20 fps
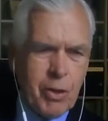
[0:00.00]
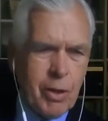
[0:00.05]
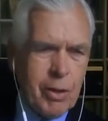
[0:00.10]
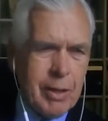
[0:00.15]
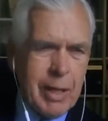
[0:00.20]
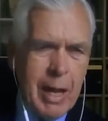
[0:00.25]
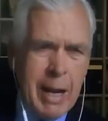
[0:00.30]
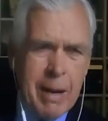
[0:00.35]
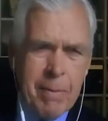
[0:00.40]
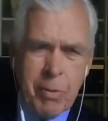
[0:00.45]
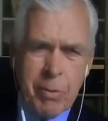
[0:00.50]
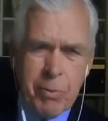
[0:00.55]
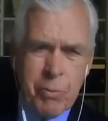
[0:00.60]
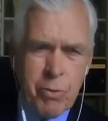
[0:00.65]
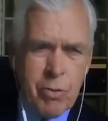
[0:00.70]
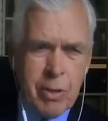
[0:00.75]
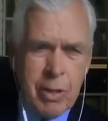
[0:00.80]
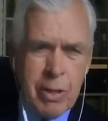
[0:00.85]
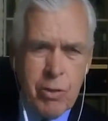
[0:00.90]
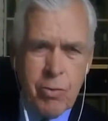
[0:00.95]
elaborate
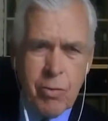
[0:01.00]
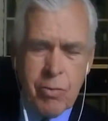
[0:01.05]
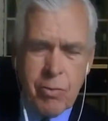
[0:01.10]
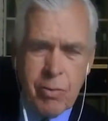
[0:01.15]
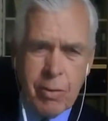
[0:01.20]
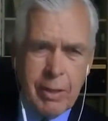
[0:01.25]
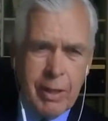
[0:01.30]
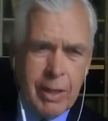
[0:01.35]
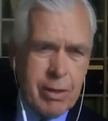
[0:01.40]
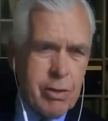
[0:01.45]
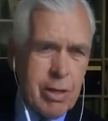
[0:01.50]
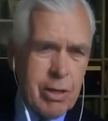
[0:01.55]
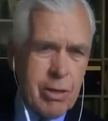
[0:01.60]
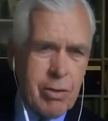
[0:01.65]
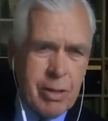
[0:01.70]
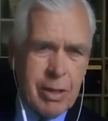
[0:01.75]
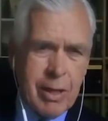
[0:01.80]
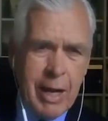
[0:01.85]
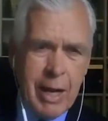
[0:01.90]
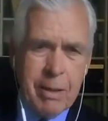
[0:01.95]
procedures that take
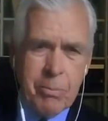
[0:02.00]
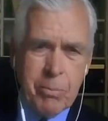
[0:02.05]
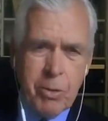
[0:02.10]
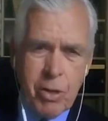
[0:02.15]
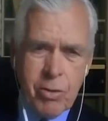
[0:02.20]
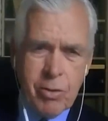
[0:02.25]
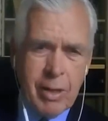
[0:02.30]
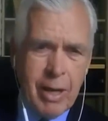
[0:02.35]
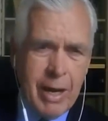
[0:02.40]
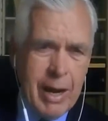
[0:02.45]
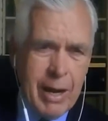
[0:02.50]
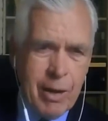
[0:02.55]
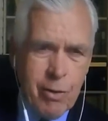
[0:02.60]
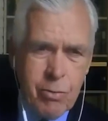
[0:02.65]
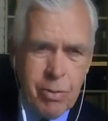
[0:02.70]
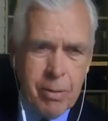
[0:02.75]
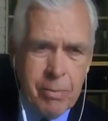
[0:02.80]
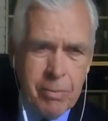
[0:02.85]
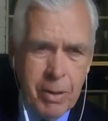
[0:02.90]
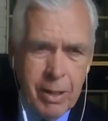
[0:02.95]
6 to 9 months to hire
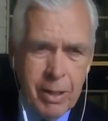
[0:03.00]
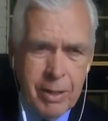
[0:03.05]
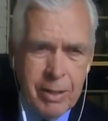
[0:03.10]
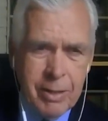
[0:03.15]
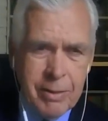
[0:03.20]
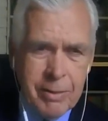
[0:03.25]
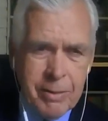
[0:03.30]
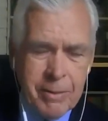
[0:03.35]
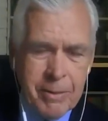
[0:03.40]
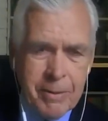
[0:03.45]
somebody.